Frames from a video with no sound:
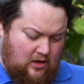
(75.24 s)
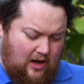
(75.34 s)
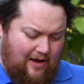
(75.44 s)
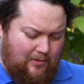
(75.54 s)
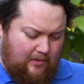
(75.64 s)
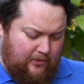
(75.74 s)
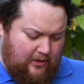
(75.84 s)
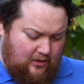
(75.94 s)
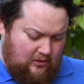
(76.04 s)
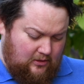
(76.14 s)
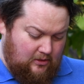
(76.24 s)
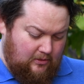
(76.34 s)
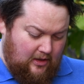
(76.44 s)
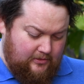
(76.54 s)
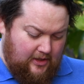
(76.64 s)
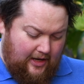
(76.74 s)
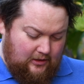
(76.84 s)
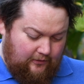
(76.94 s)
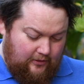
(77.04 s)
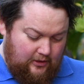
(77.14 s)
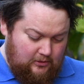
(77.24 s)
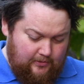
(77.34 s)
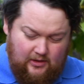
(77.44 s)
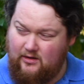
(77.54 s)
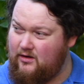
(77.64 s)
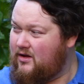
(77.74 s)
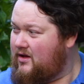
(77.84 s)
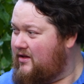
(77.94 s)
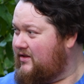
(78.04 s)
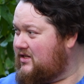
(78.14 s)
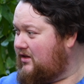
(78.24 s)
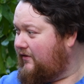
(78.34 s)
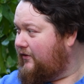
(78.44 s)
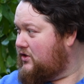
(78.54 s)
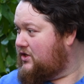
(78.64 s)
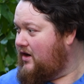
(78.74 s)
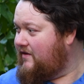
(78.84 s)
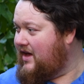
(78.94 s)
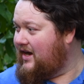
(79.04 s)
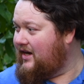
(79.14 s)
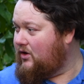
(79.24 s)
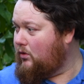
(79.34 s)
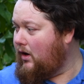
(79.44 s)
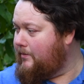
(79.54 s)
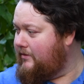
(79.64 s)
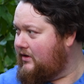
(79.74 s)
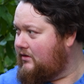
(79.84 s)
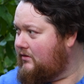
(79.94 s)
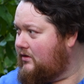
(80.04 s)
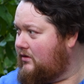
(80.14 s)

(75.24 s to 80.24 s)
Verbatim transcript: And I have people that sometimes ask for this, but this is the first year I've had any crop of it.